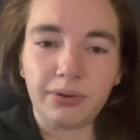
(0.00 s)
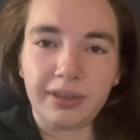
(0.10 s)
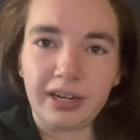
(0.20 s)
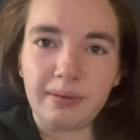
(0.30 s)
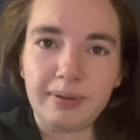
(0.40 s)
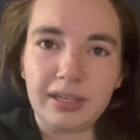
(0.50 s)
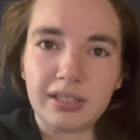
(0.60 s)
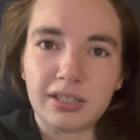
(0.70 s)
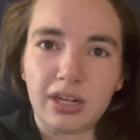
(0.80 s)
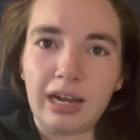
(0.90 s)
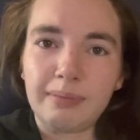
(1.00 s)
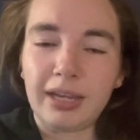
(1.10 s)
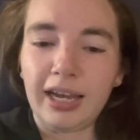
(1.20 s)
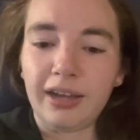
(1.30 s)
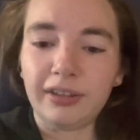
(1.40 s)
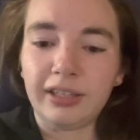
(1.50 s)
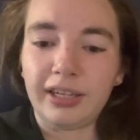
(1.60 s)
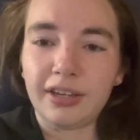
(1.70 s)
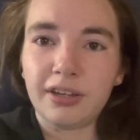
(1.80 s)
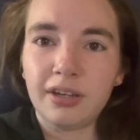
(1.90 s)
therapist taught me how to
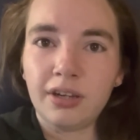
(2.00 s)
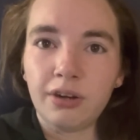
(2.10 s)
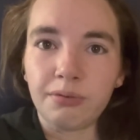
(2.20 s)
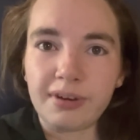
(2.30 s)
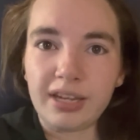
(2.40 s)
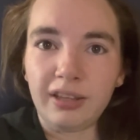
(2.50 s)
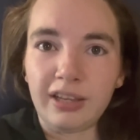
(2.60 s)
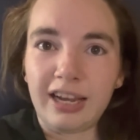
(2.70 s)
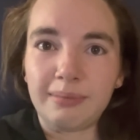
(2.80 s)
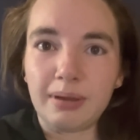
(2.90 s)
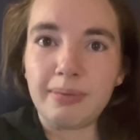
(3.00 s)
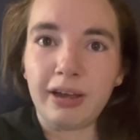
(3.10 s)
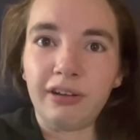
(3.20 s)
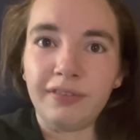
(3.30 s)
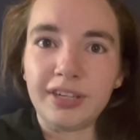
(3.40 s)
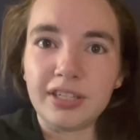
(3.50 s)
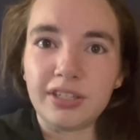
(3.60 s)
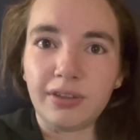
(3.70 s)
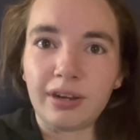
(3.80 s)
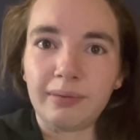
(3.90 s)
like realign my pelvis so
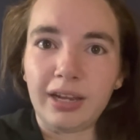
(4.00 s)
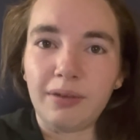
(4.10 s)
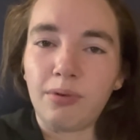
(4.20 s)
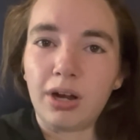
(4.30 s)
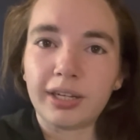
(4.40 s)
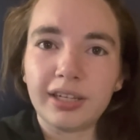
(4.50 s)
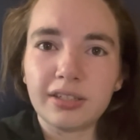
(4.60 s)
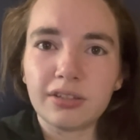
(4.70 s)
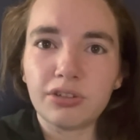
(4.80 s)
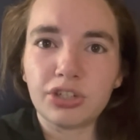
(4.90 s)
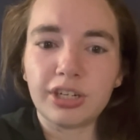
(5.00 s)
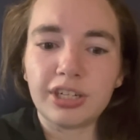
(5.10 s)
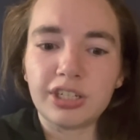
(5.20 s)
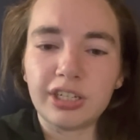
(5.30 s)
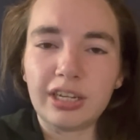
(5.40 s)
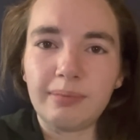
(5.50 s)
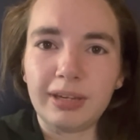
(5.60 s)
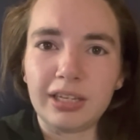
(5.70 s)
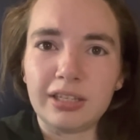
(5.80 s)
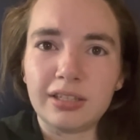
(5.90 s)
that I'm not walking so strangely,
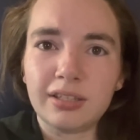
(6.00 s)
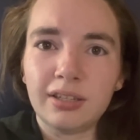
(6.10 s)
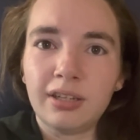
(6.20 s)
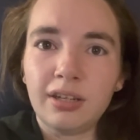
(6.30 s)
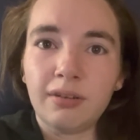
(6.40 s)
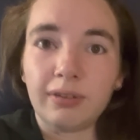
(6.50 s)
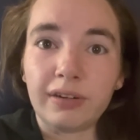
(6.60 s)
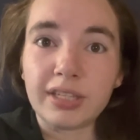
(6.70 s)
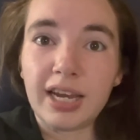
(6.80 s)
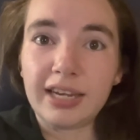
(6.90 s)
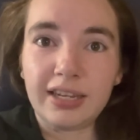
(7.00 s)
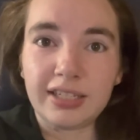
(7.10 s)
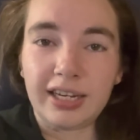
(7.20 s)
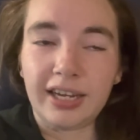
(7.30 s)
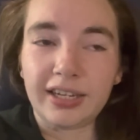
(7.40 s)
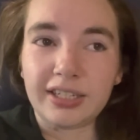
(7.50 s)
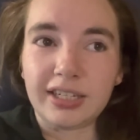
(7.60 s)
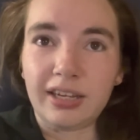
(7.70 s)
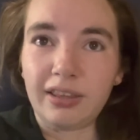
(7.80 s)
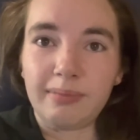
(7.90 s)
because when I was hiking today I could
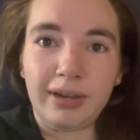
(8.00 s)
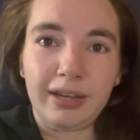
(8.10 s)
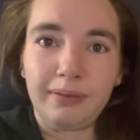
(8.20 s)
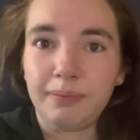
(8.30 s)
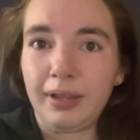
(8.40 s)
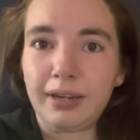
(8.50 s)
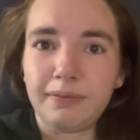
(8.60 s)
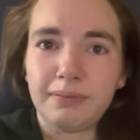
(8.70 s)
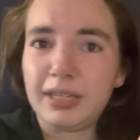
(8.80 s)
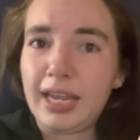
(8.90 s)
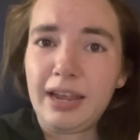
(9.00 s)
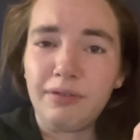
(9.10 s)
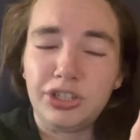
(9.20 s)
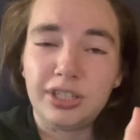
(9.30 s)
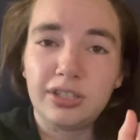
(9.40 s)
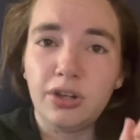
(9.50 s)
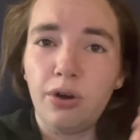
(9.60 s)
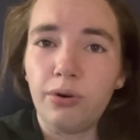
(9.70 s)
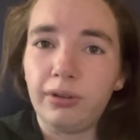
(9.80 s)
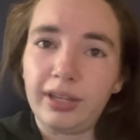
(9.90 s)
tell that my like gait was just
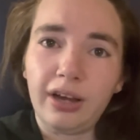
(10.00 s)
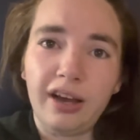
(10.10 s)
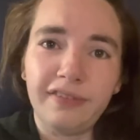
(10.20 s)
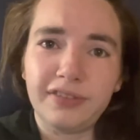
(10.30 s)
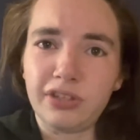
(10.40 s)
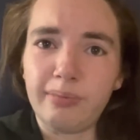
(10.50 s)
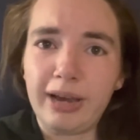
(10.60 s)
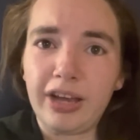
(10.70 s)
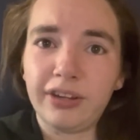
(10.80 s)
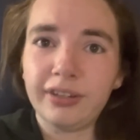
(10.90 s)
totally off so bad.